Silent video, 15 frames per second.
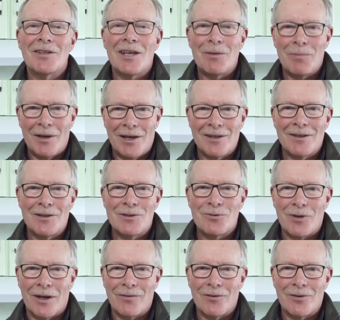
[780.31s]
that path less
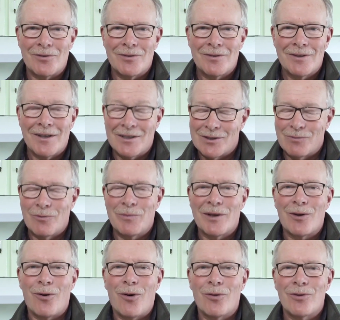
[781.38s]
traveled because it will
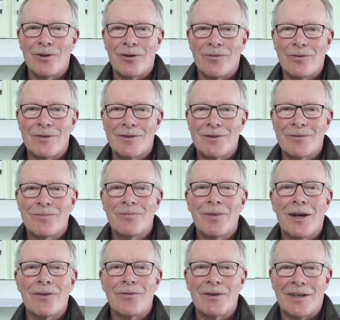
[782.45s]
make all the difference.
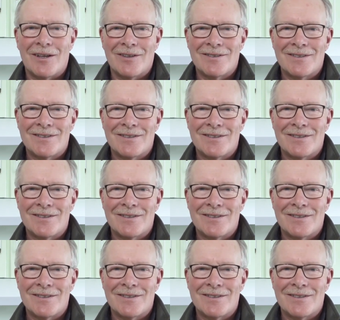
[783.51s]
Bye for now.